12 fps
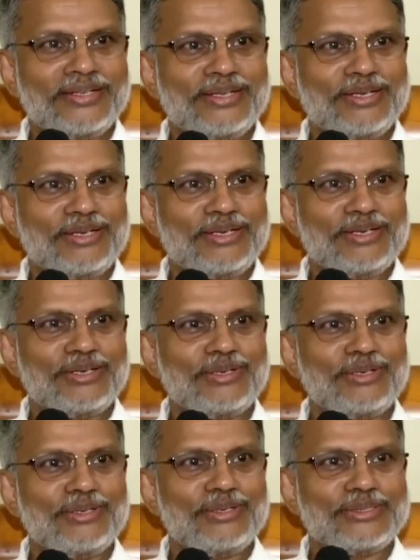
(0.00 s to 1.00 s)

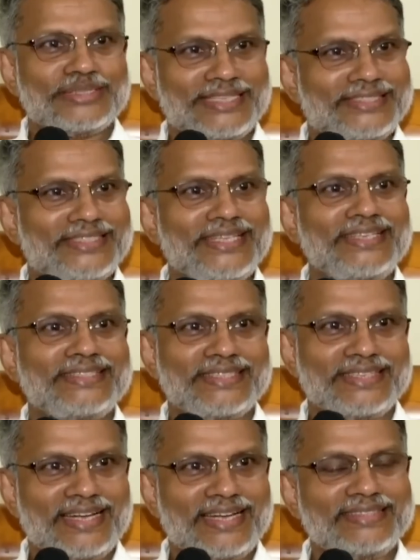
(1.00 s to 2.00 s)
uh, such things,
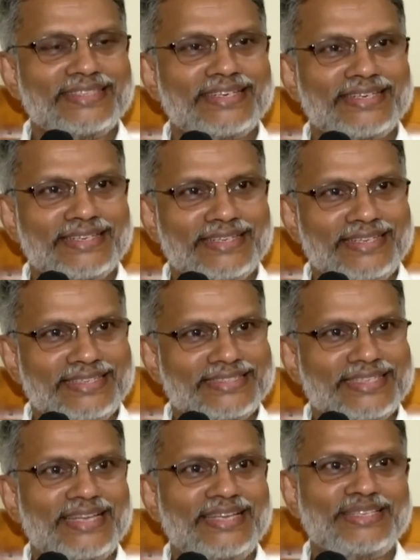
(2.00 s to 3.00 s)
either in
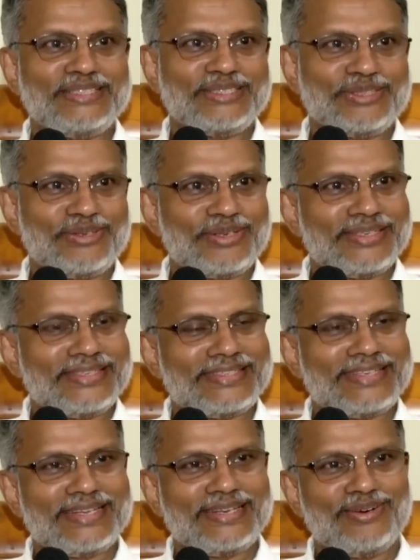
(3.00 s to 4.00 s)
science or in
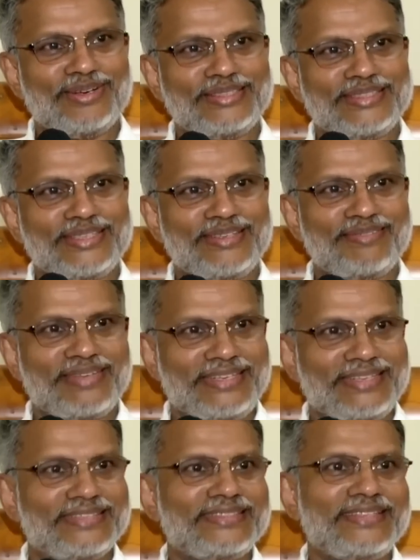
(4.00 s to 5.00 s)
technology,
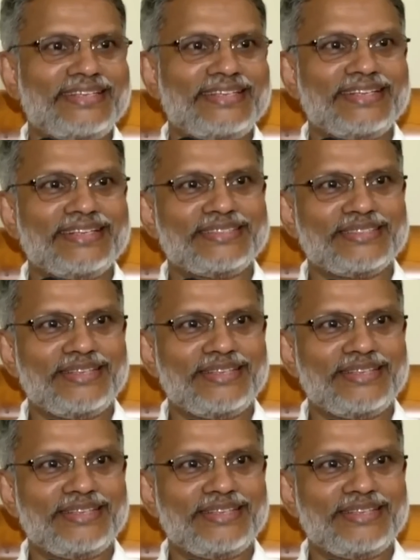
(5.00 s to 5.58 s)
various areas,